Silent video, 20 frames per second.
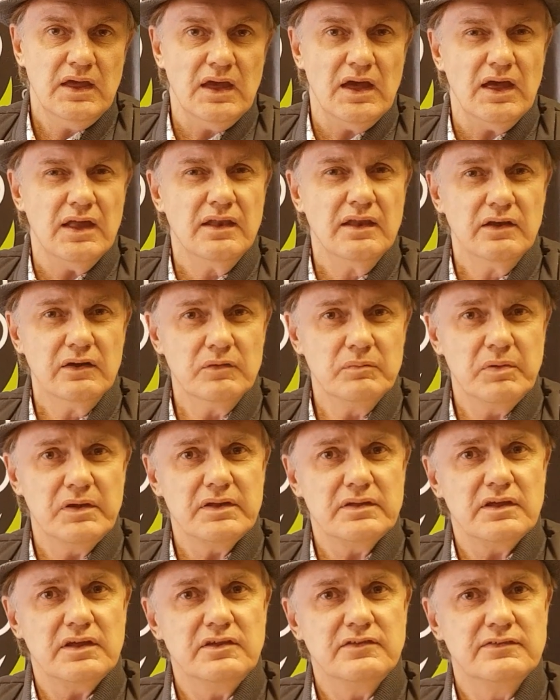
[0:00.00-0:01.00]
a little
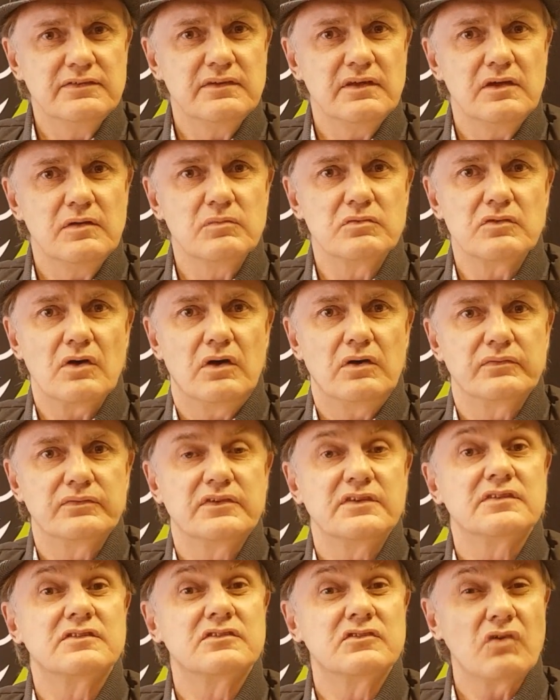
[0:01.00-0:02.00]
bit in terms of
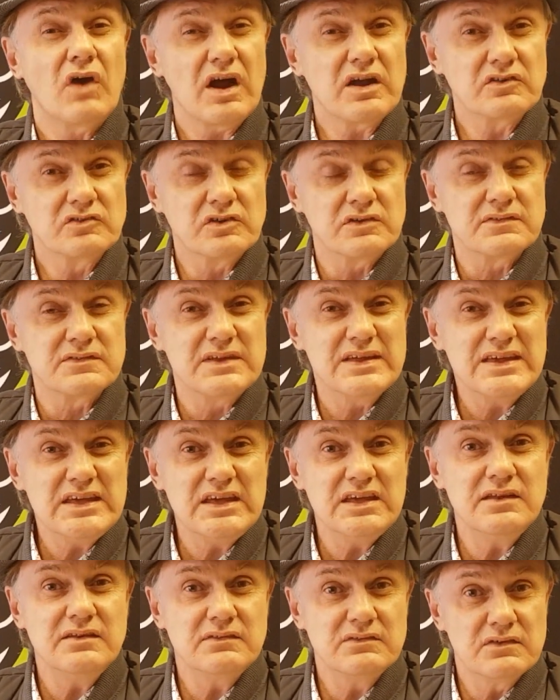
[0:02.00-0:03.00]
the structures, the
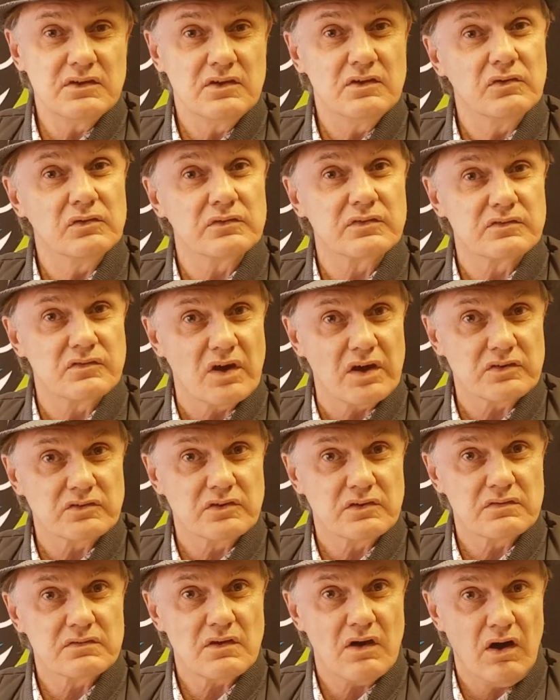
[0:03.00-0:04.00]
internal
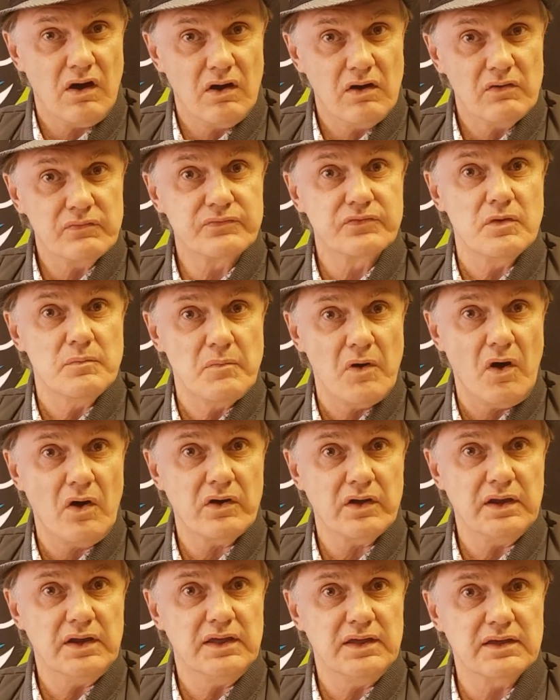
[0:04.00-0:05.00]
structures of the
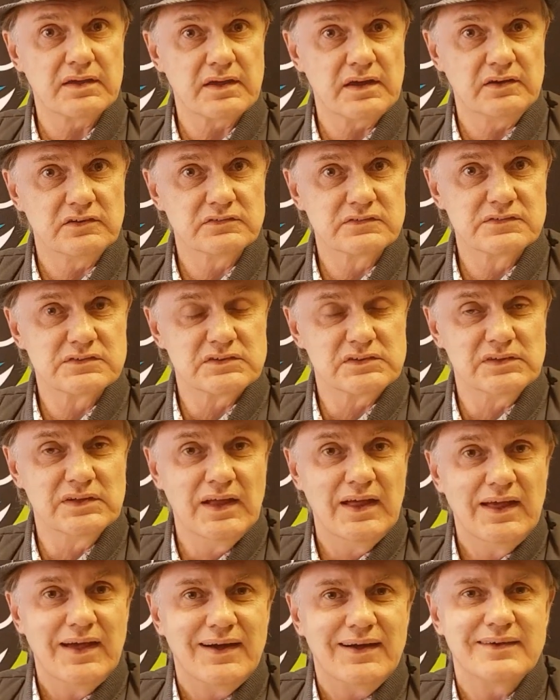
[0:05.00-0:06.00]
bargaining council.
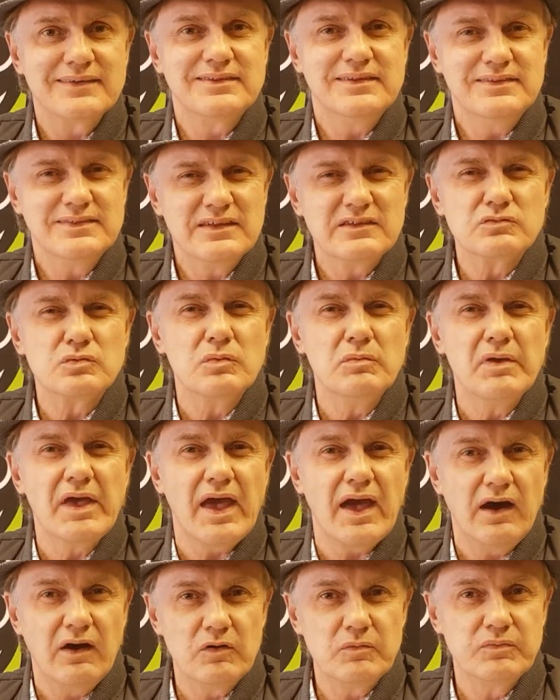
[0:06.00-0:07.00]
I think this will be
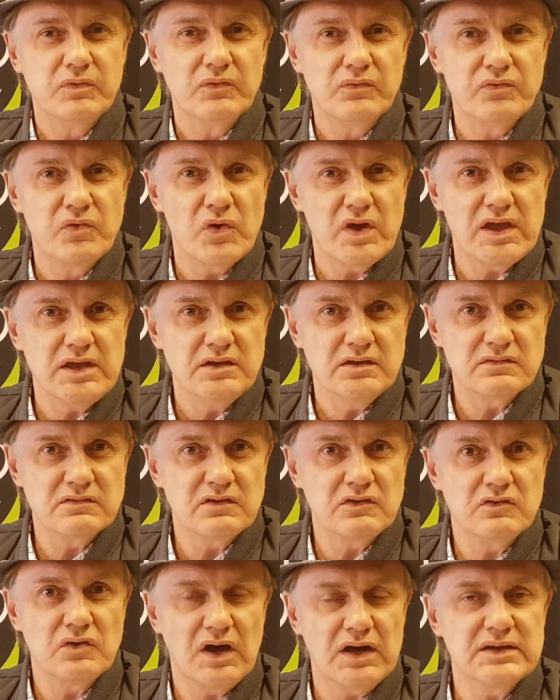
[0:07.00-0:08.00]
helpful for
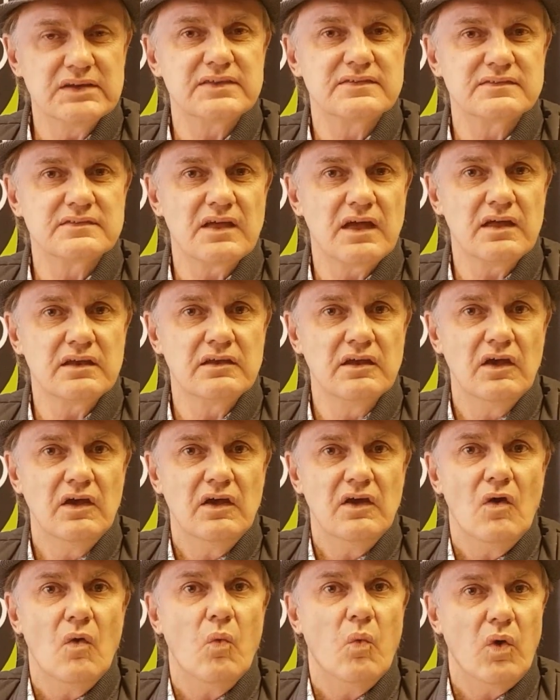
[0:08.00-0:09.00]
industry to understand
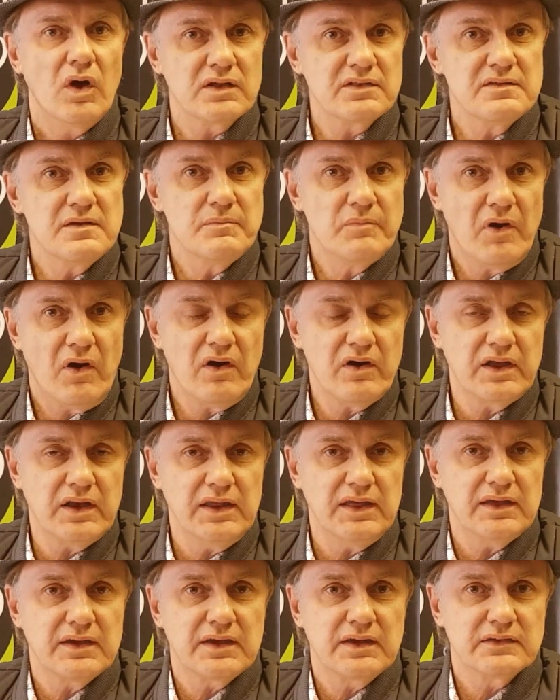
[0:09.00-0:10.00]
what the
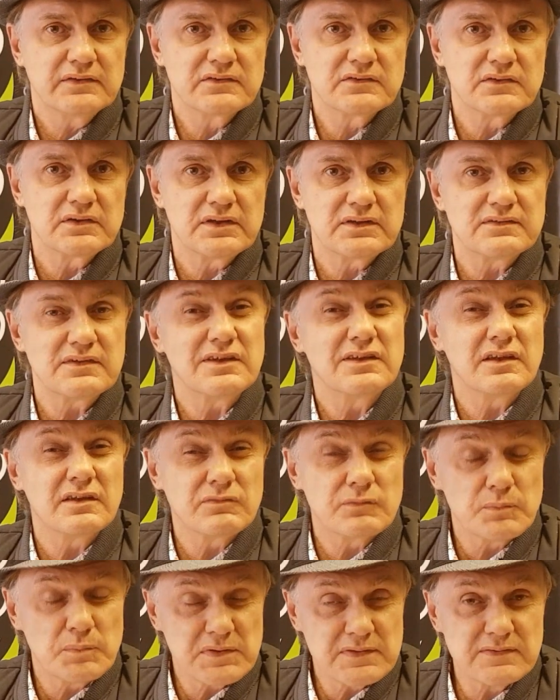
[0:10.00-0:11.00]
bargaining council is and
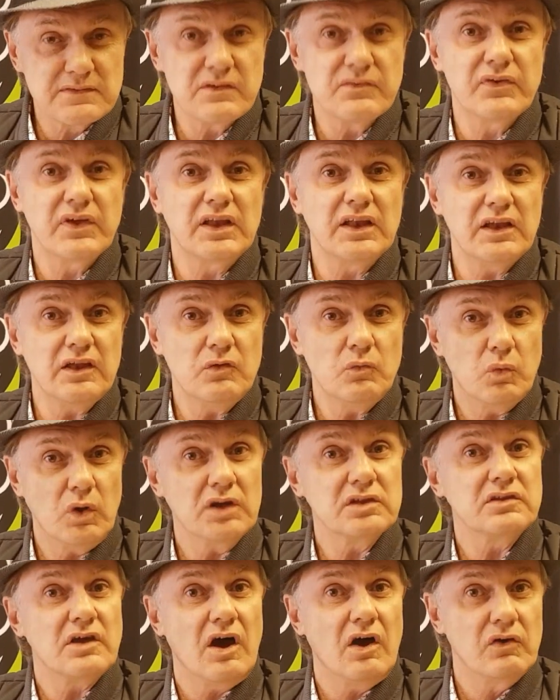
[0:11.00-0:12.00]
specifically
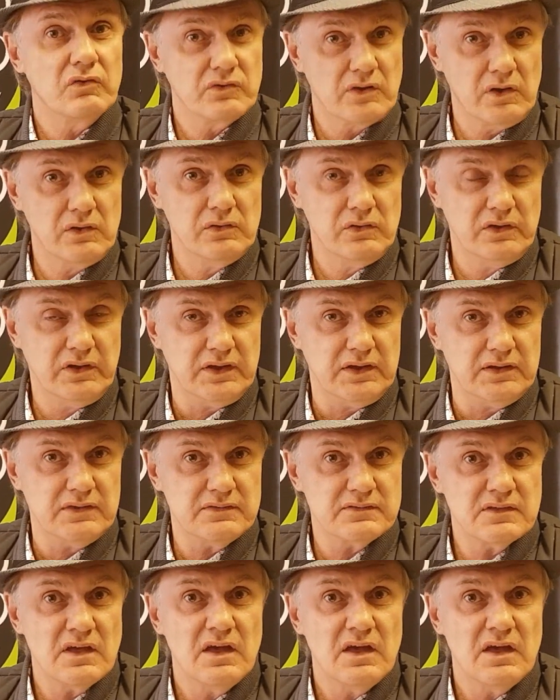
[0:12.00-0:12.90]
what our role is.